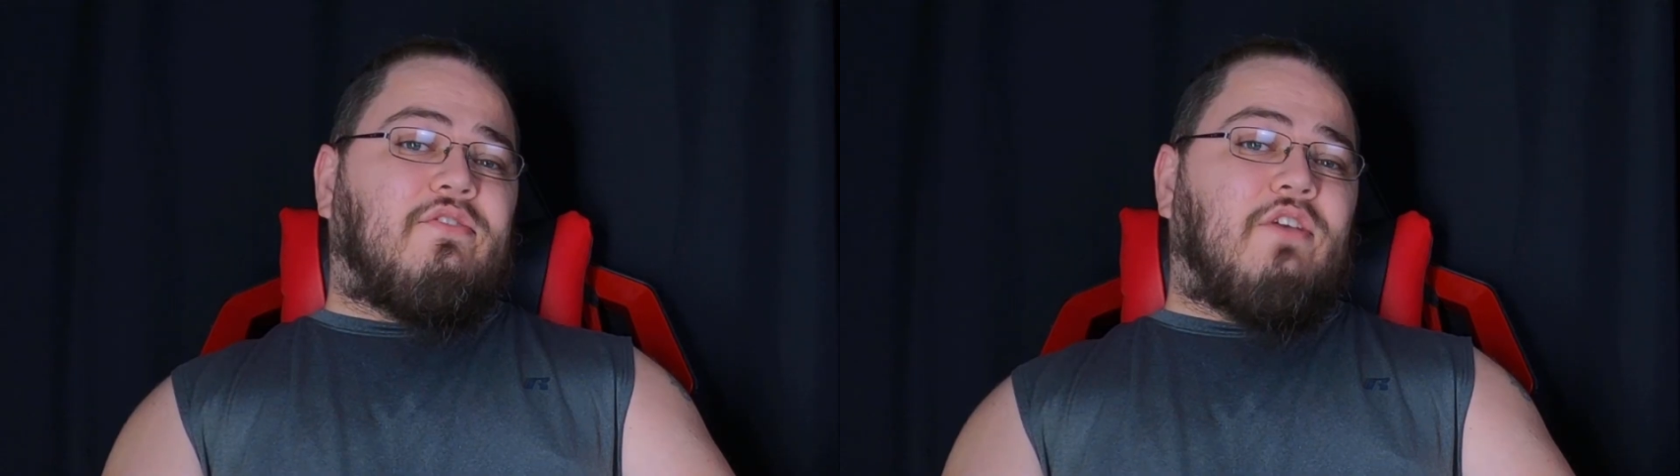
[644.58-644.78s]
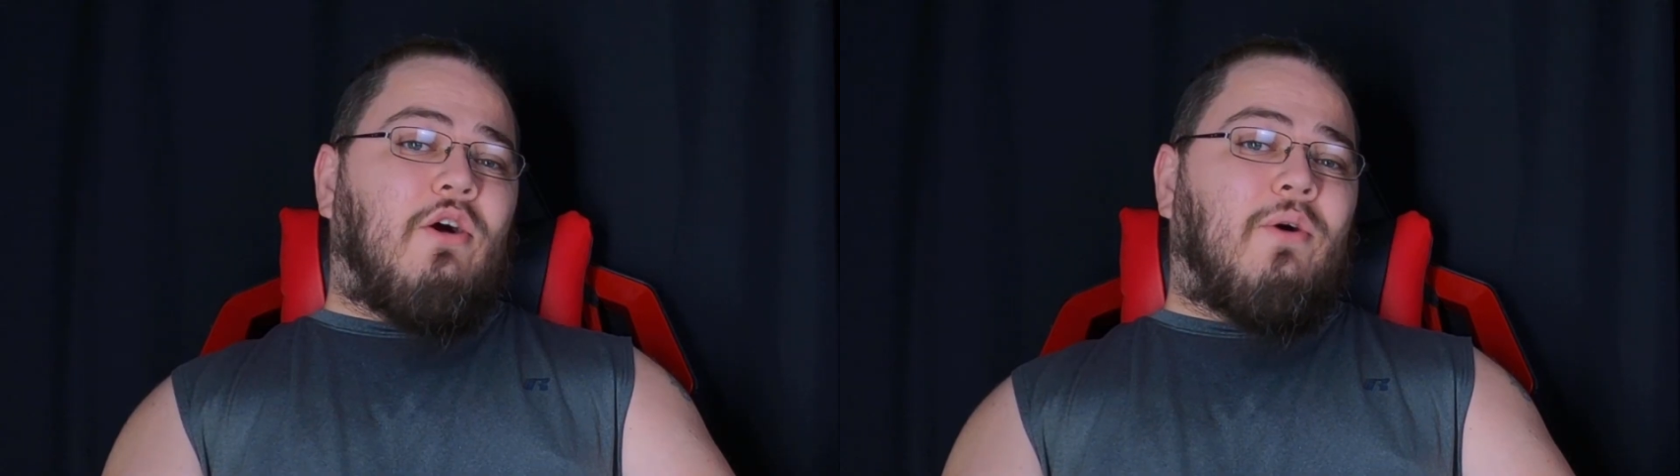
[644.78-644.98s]

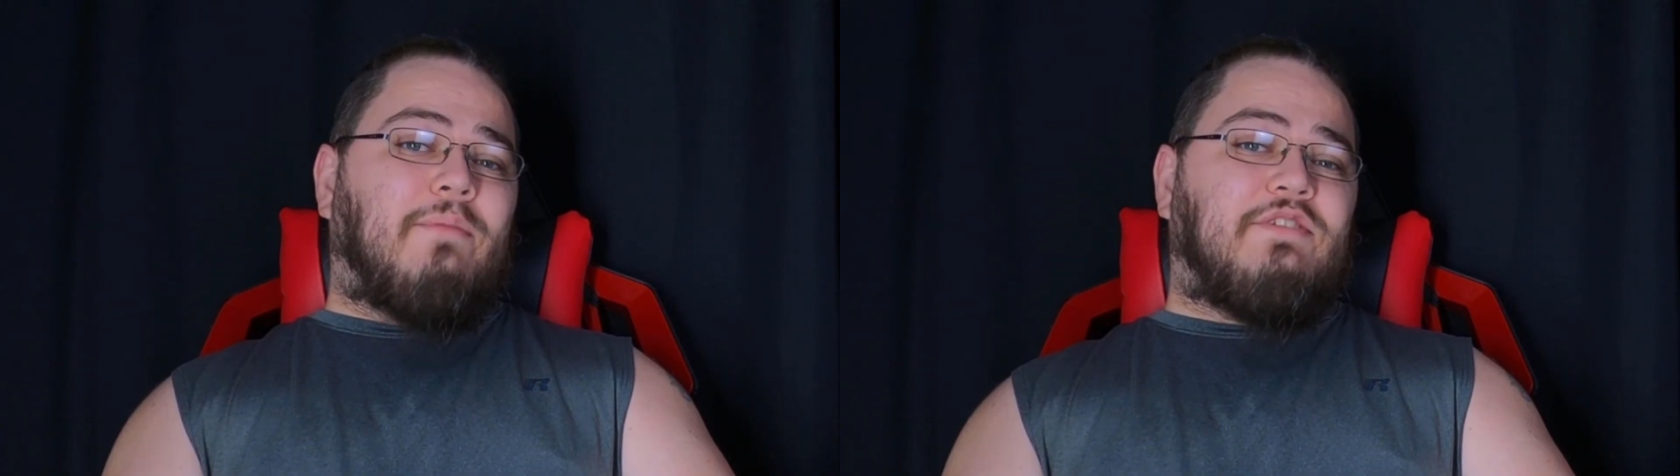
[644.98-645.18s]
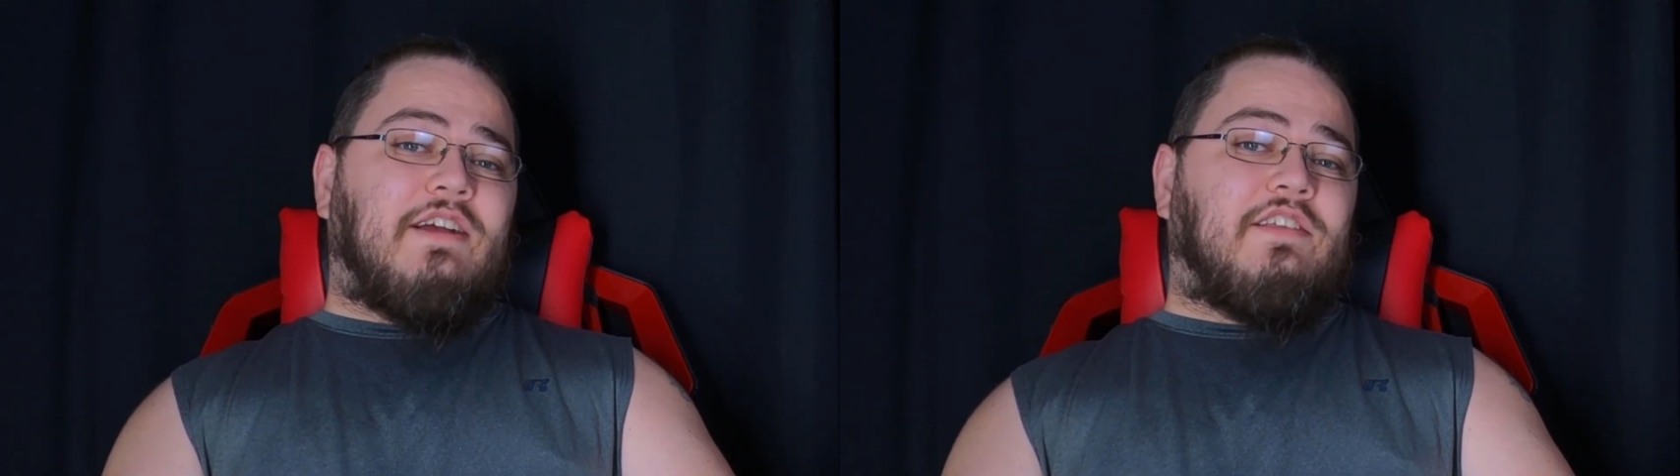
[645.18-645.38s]
So
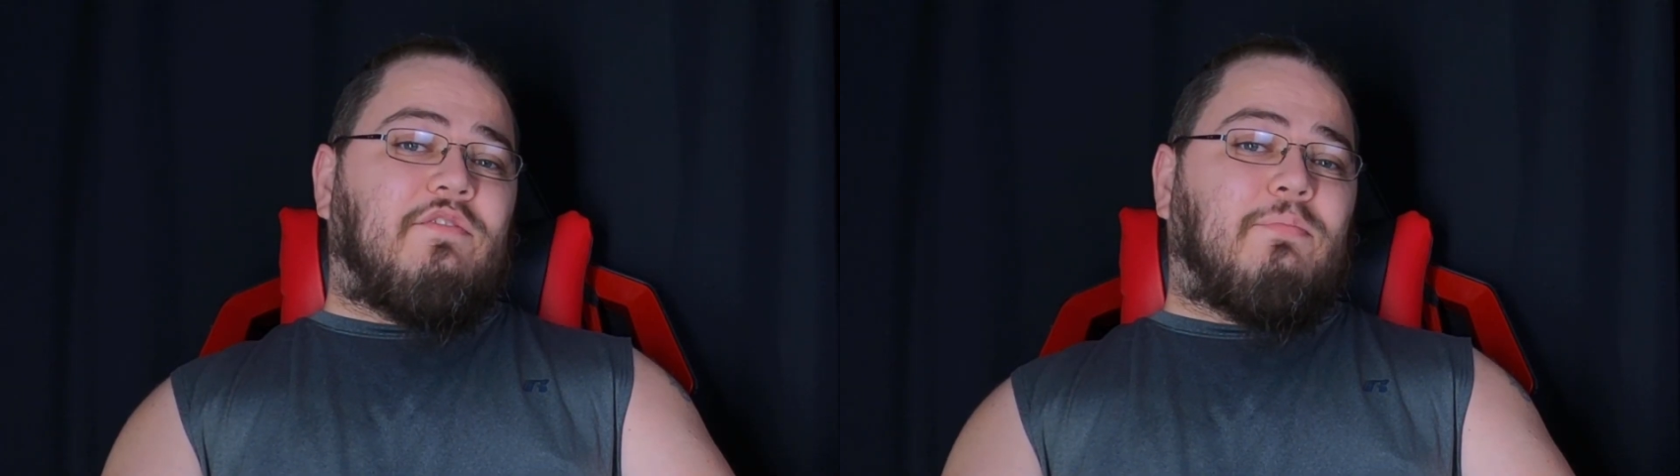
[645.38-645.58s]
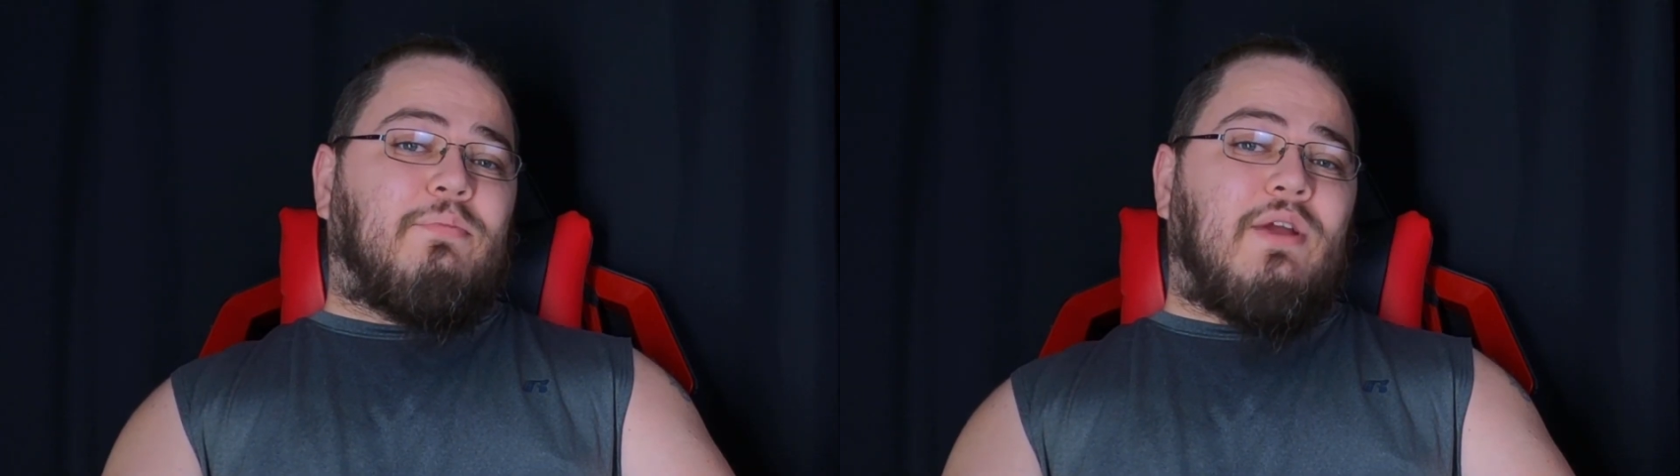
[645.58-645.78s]

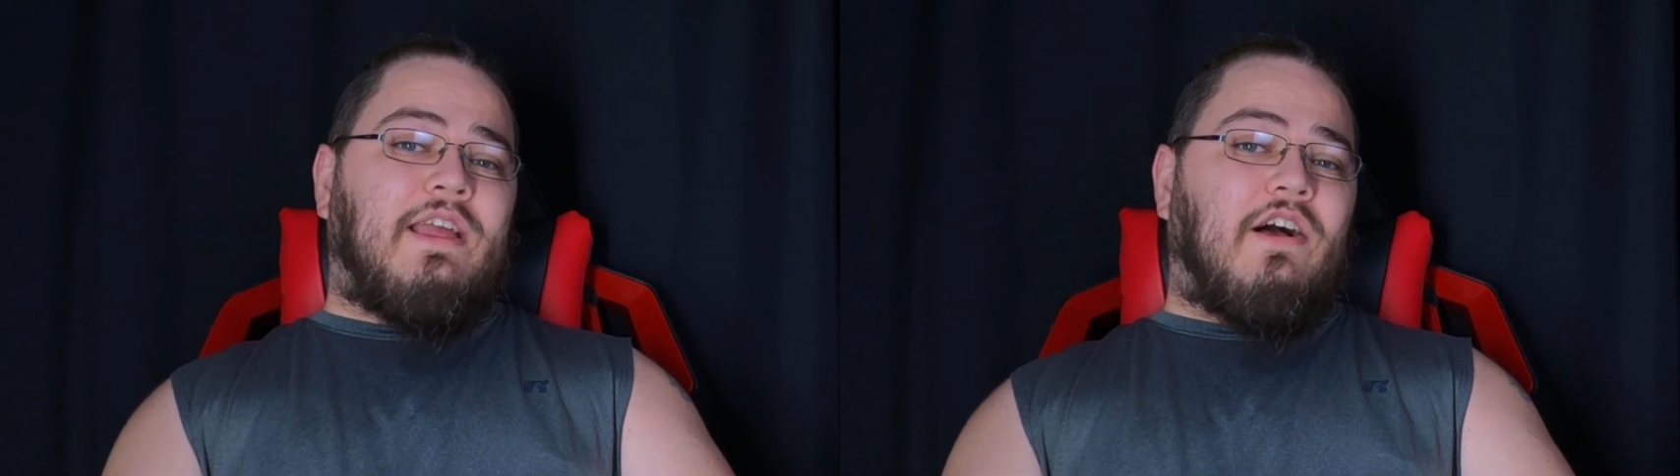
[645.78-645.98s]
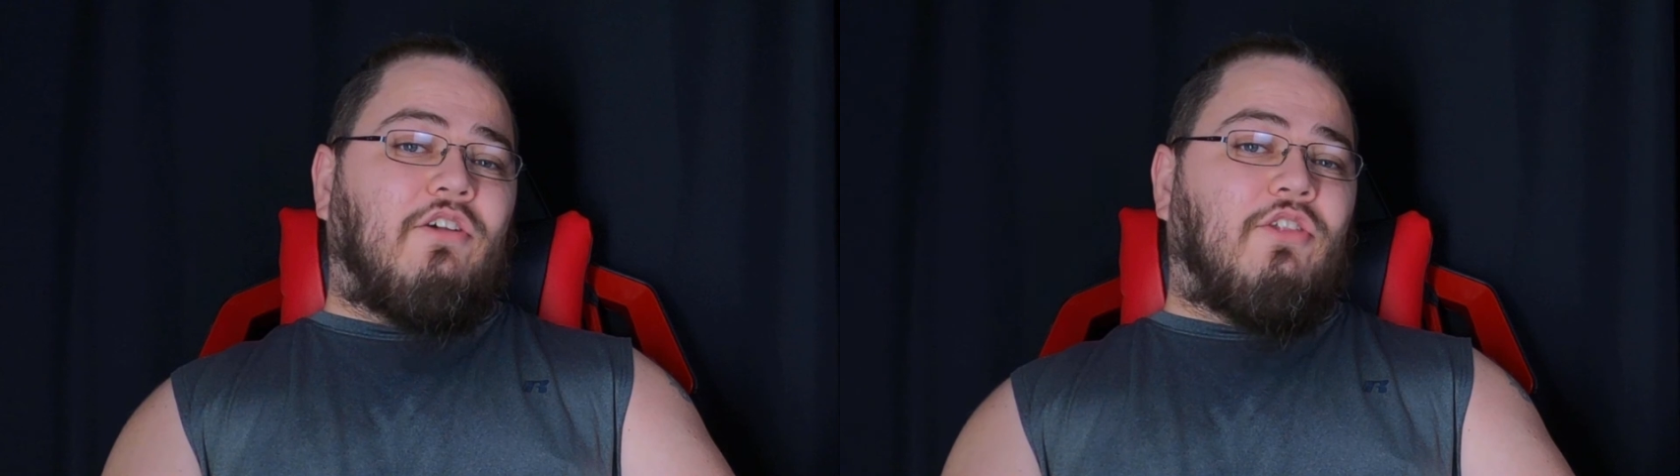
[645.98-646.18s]
objectives
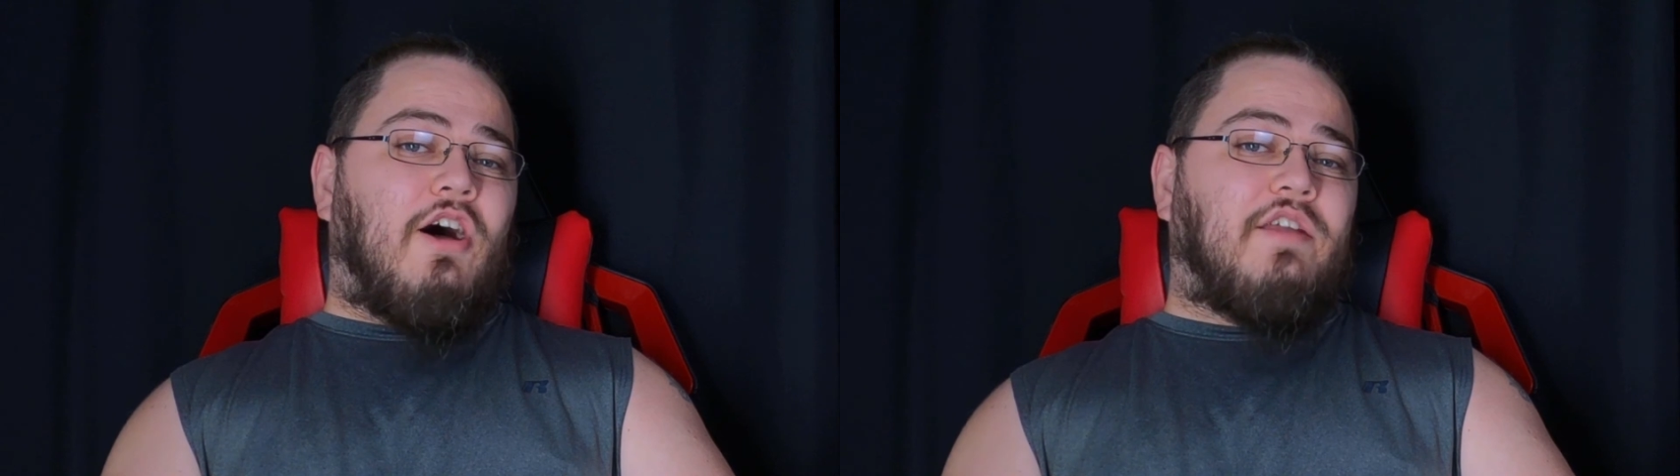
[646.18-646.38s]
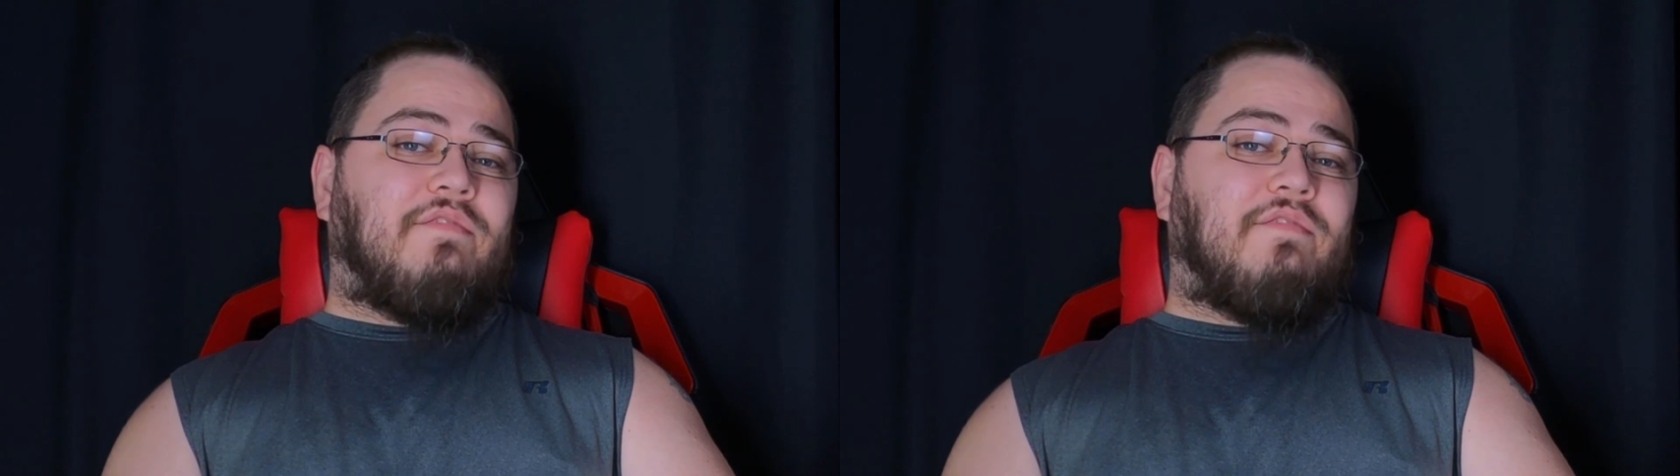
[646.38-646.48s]
bring a lot